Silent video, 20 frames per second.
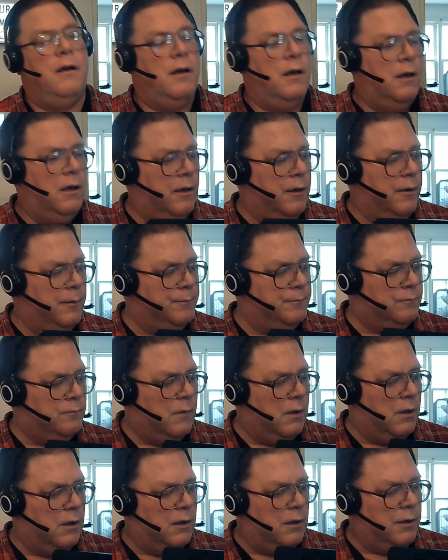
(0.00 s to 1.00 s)

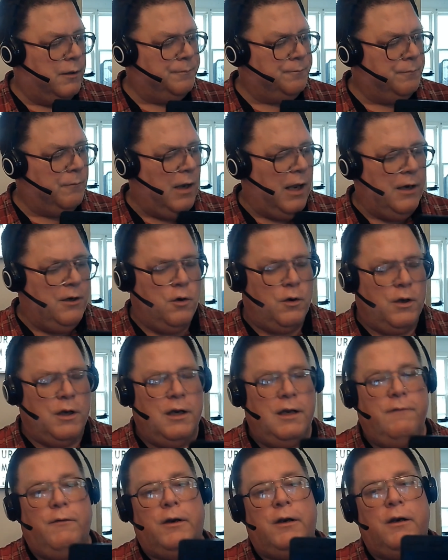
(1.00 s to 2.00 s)
And you
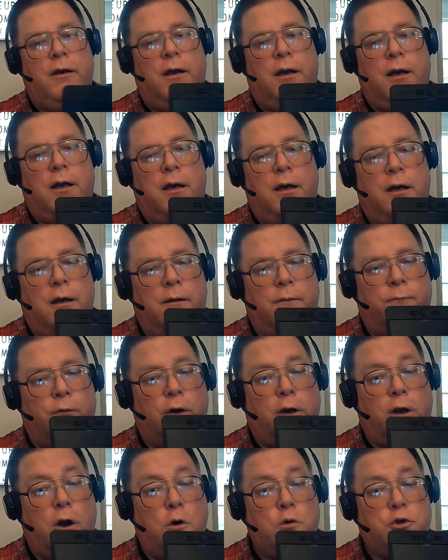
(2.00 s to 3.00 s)
can even
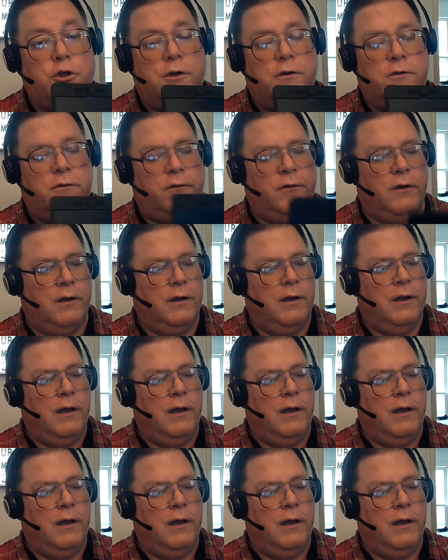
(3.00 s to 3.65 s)
for coaches,